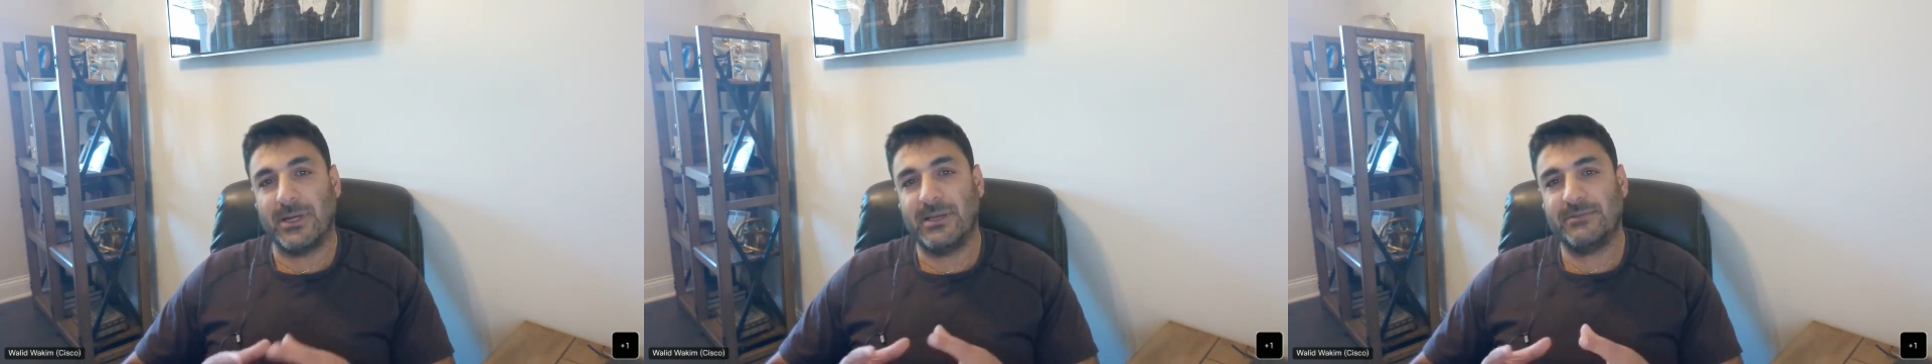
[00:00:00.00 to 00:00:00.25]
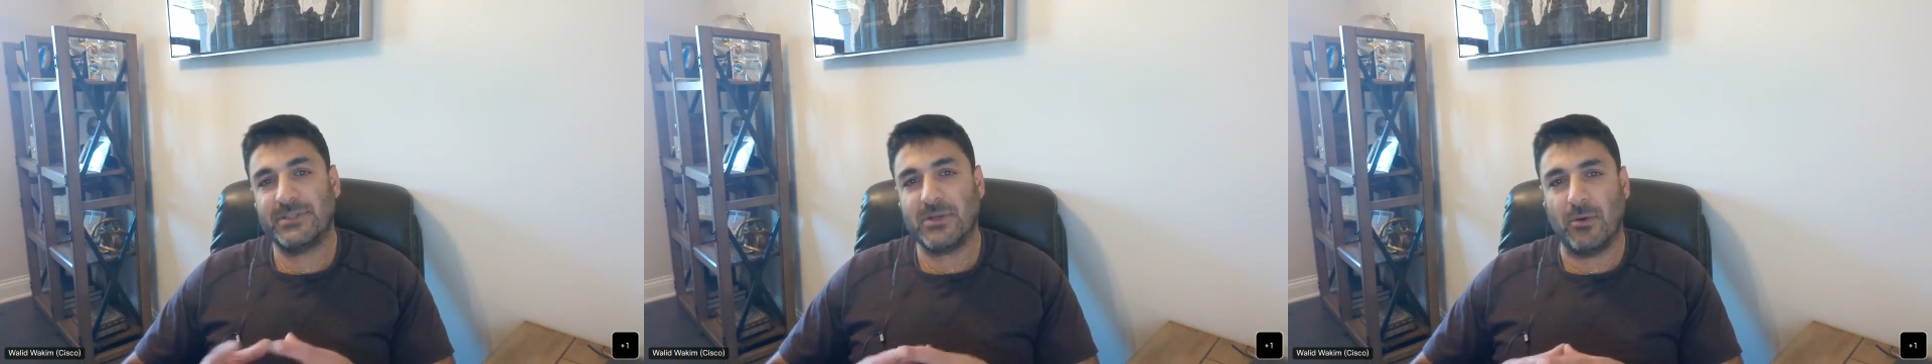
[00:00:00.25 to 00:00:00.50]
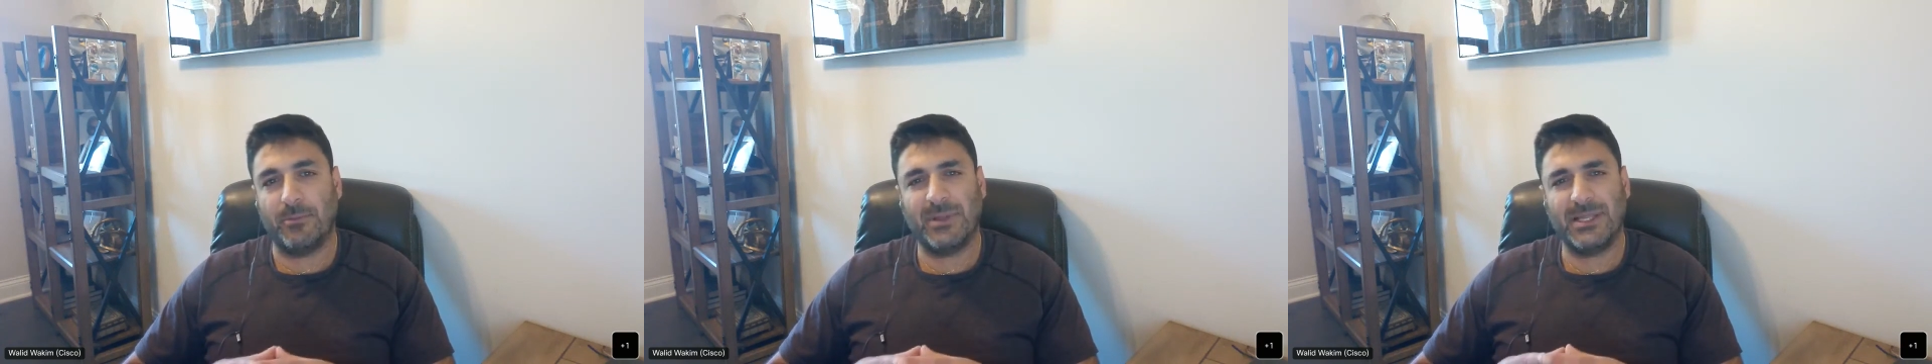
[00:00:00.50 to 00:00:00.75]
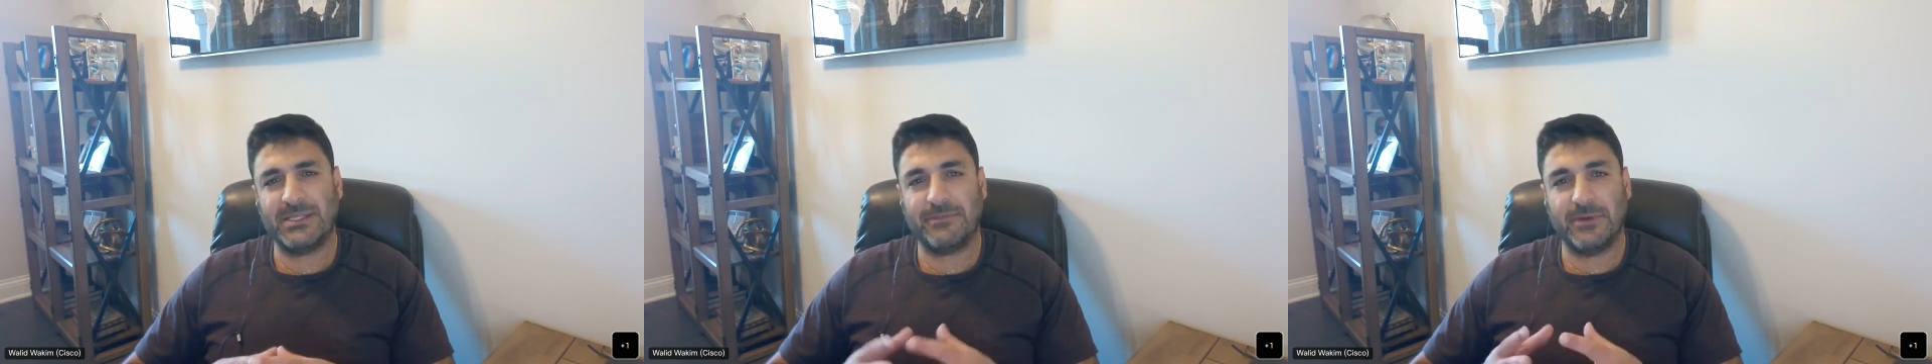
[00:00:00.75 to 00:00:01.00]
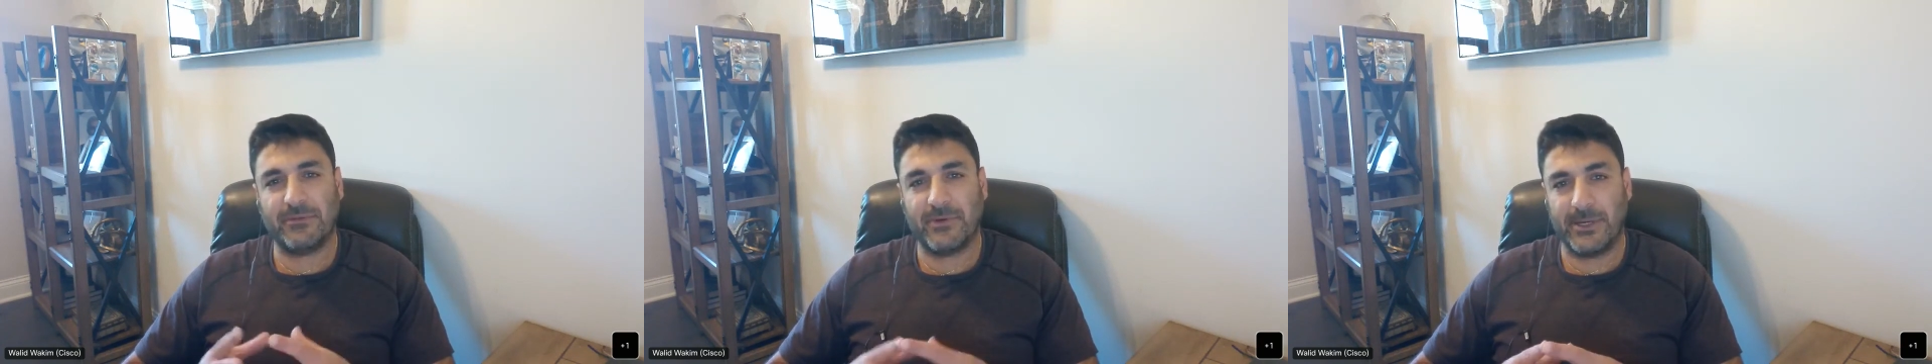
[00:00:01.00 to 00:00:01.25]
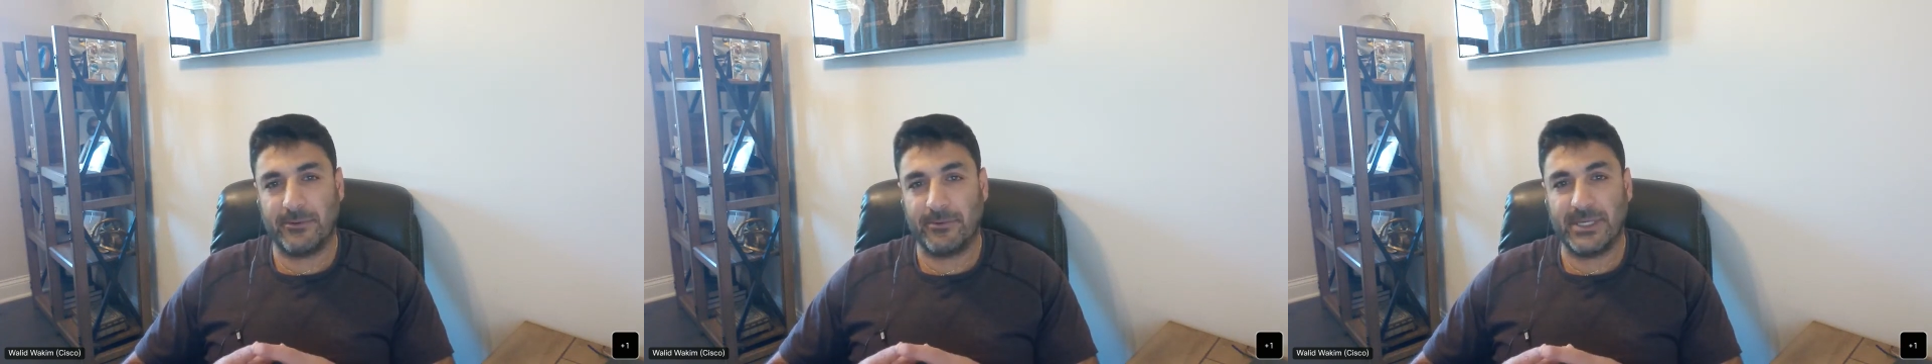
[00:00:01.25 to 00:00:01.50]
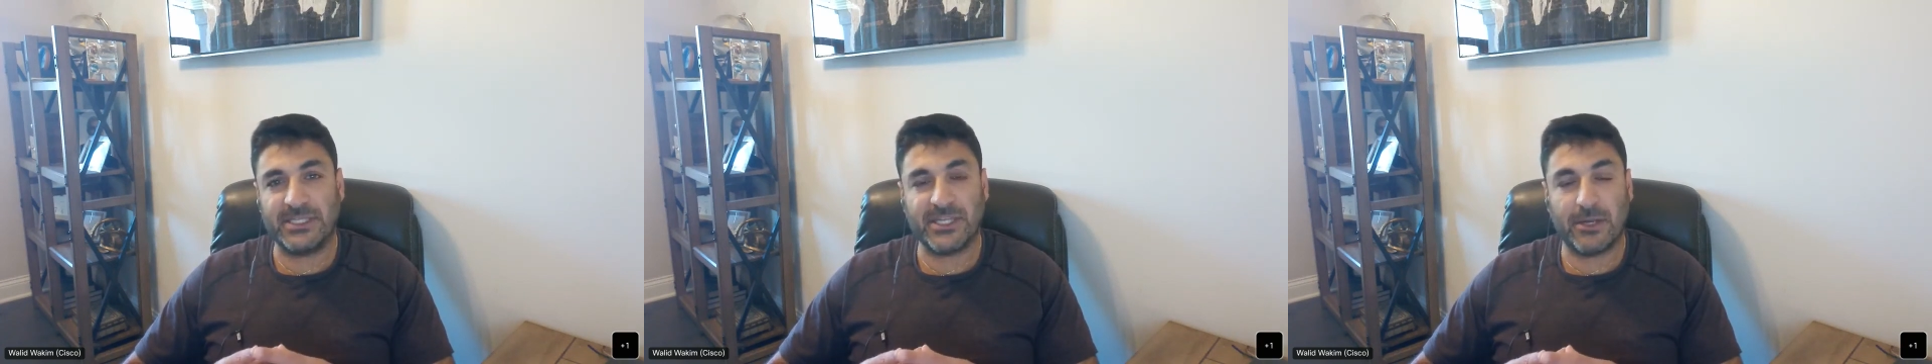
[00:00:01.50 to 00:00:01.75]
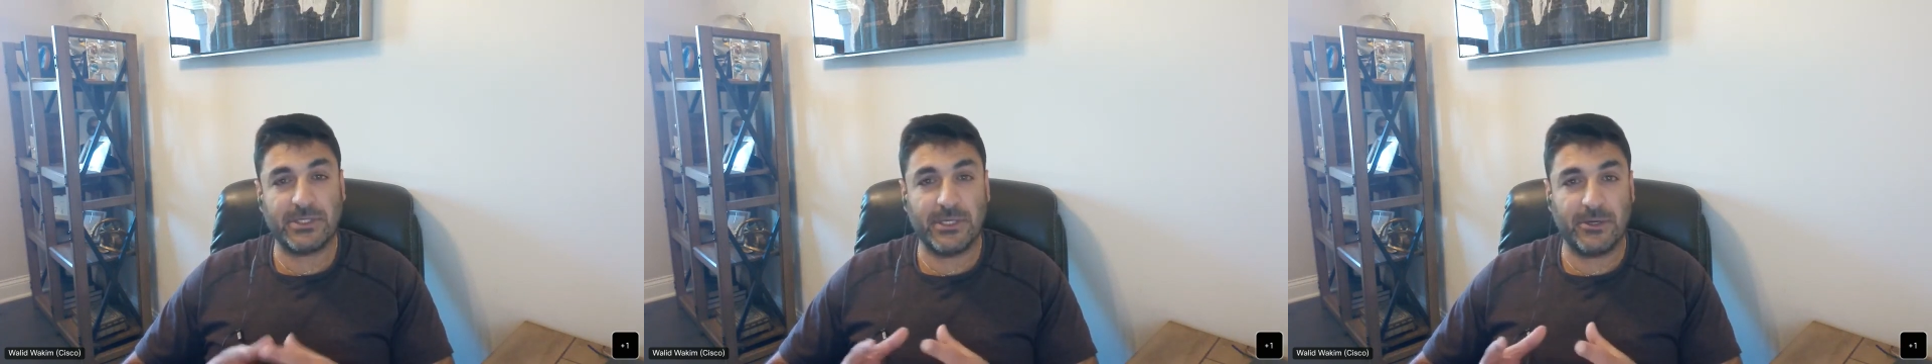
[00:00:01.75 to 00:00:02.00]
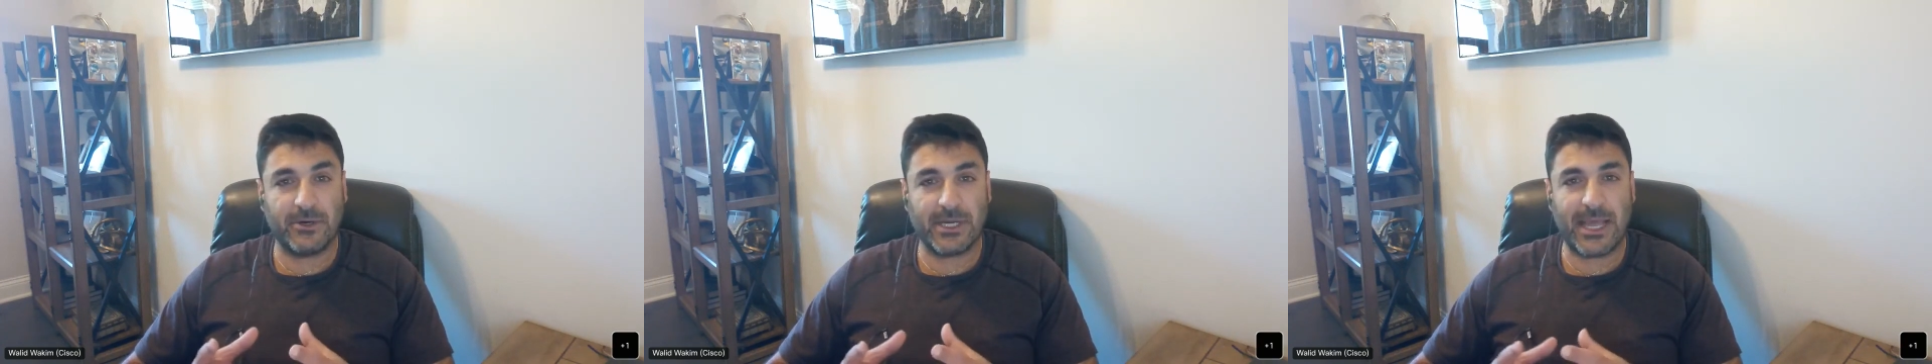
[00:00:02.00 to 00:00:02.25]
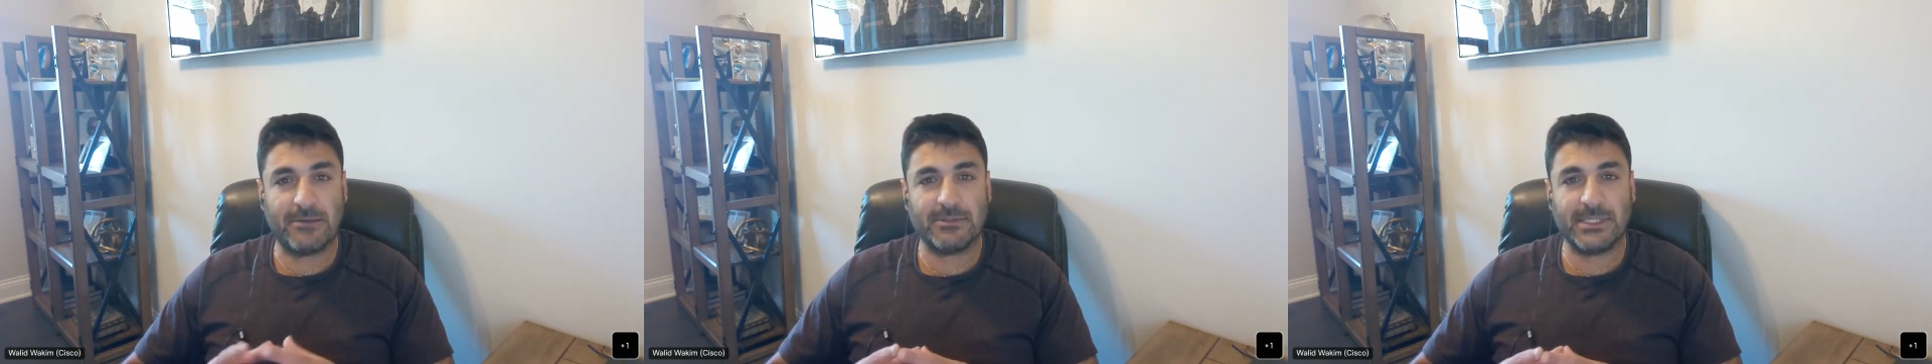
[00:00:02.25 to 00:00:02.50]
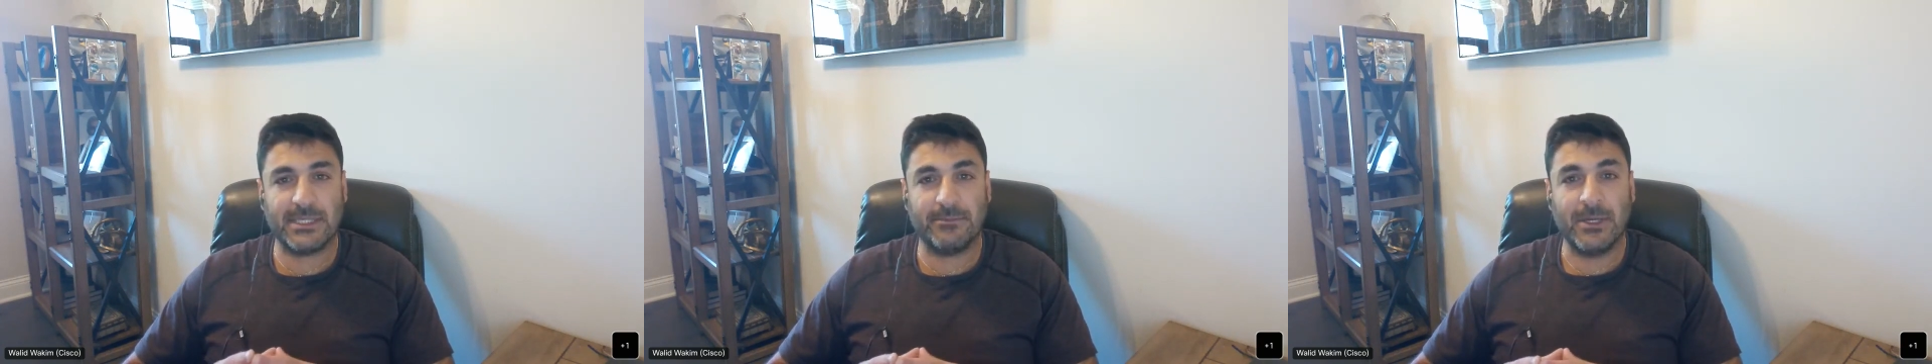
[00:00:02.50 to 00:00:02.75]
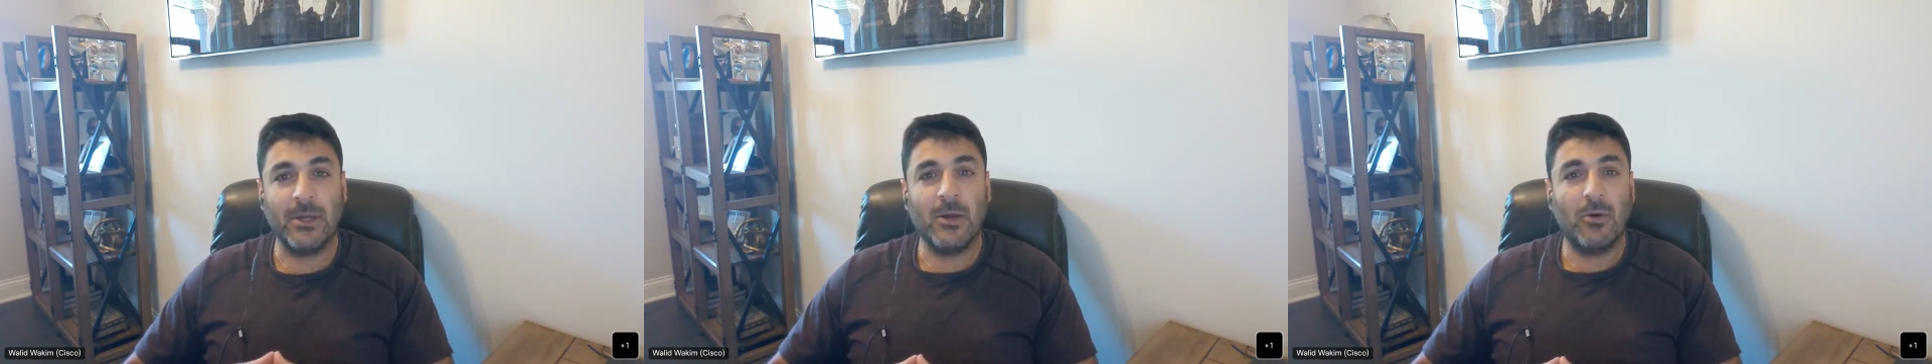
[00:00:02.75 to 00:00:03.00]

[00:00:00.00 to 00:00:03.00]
And if so, please feel free to reach out to your account team,